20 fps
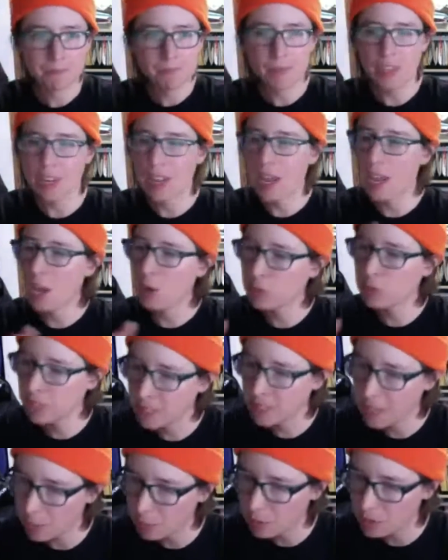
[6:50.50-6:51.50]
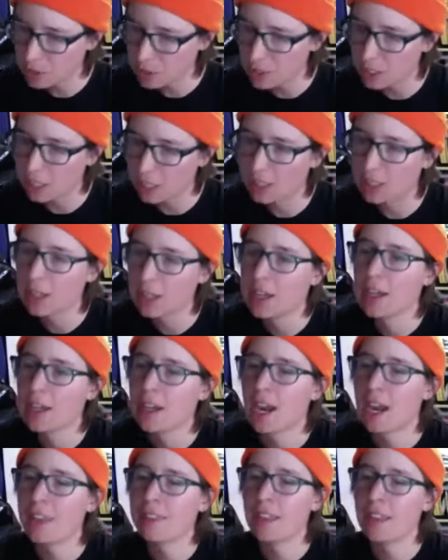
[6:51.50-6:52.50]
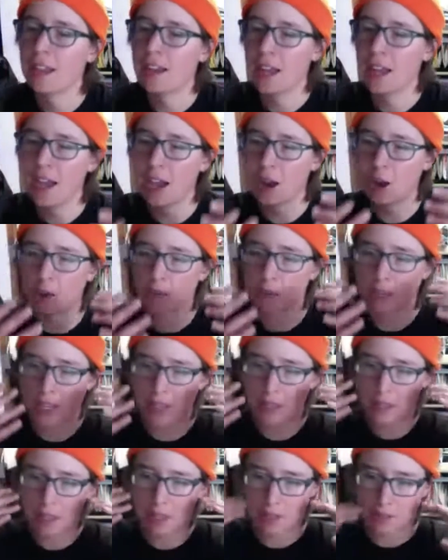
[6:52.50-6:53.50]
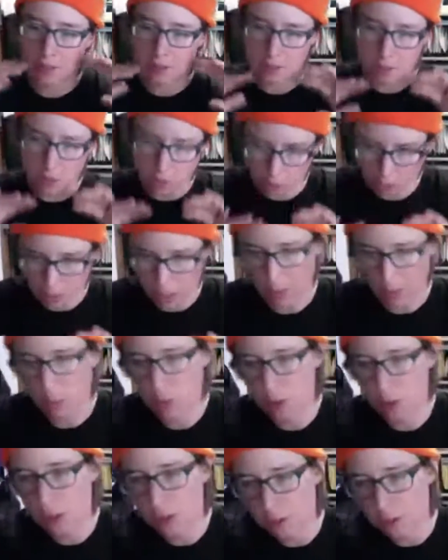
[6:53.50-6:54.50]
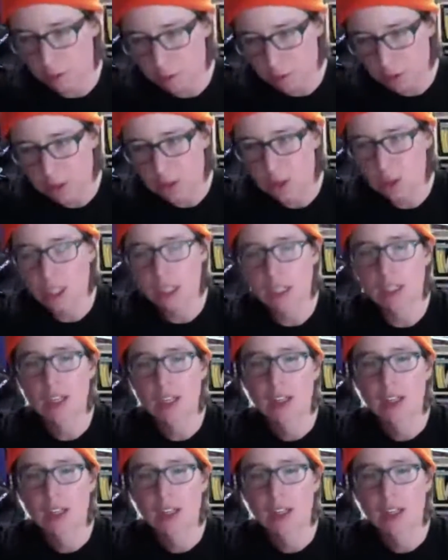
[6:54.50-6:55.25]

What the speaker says: how they captured it, and then how they then took that work and filtered it,